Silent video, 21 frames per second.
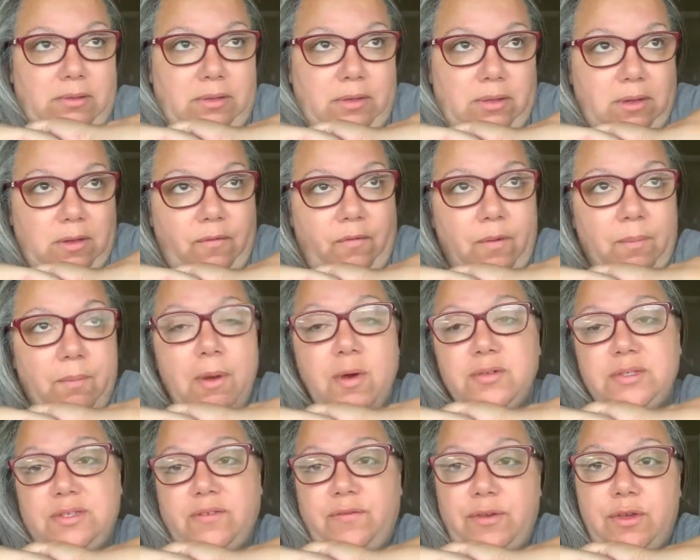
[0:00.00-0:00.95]
for
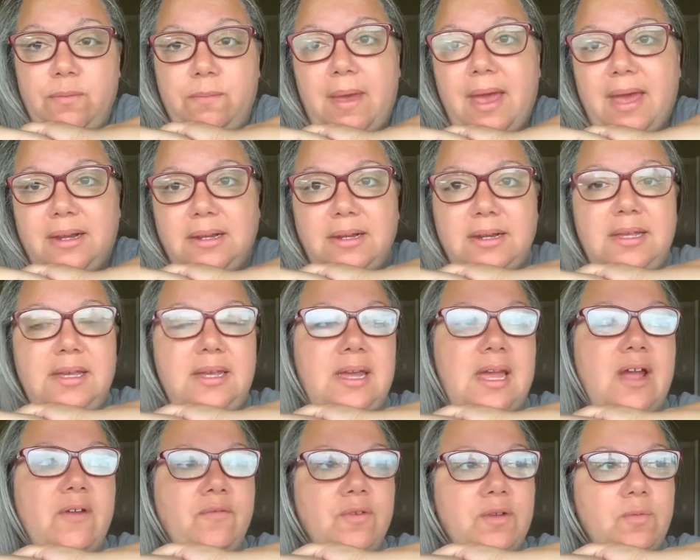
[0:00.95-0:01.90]
most of humanity,
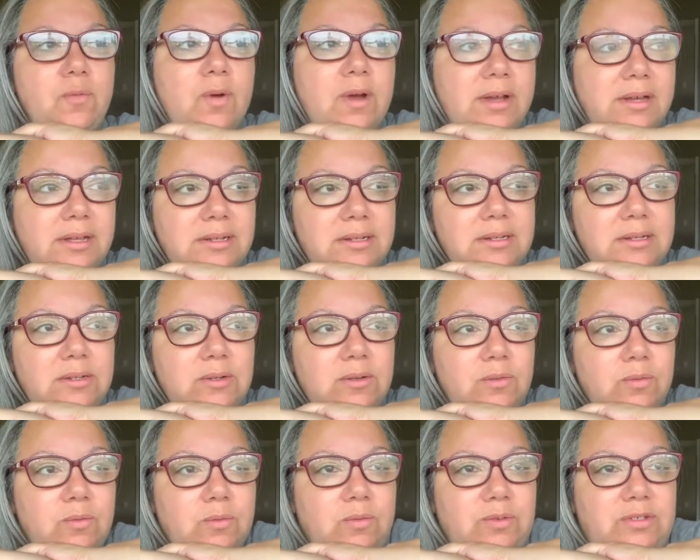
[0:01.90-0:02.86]
everyone
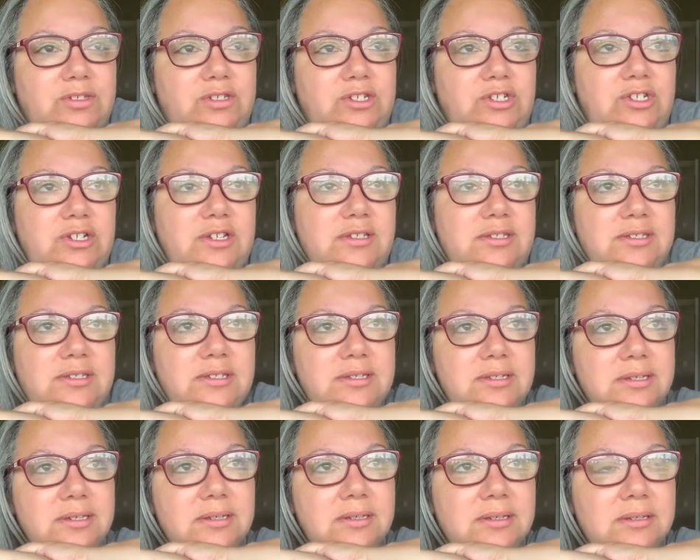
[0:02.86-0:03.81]
was
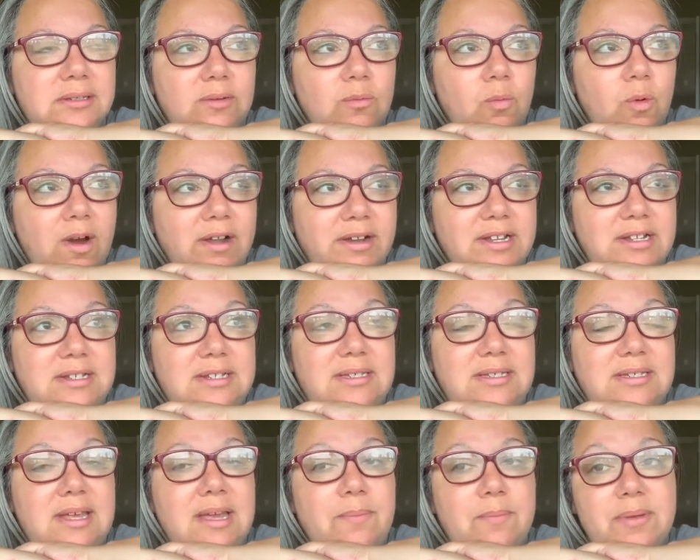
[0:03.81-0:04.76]
just wanting to
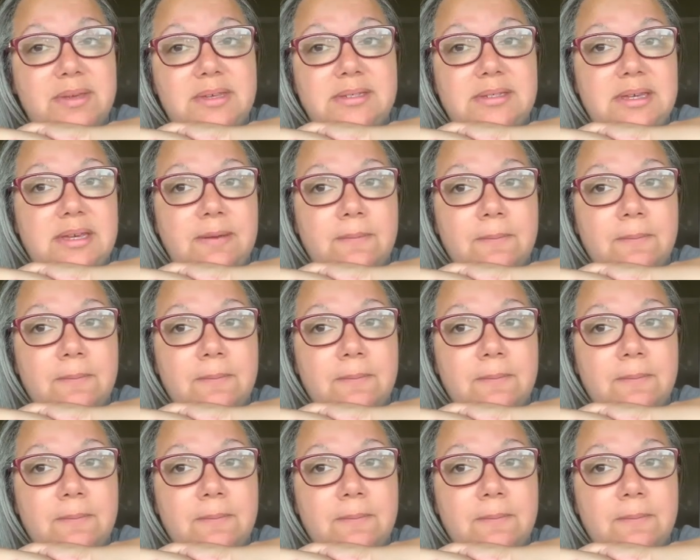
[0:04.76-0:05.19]
stay busy.